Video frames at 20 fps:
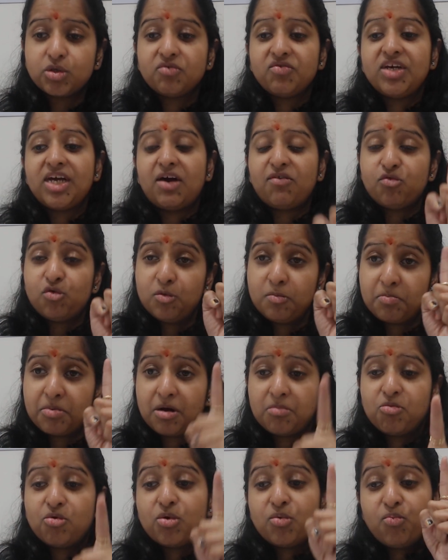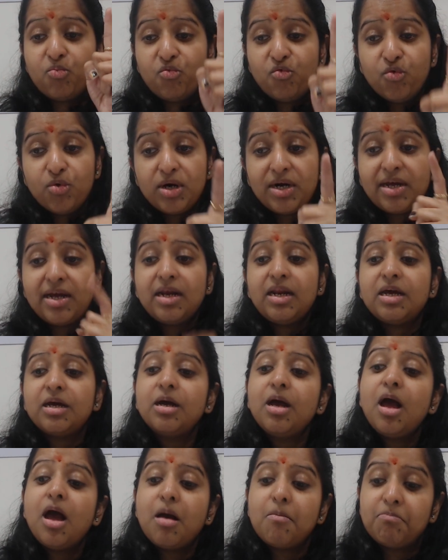so we have to promote wound healing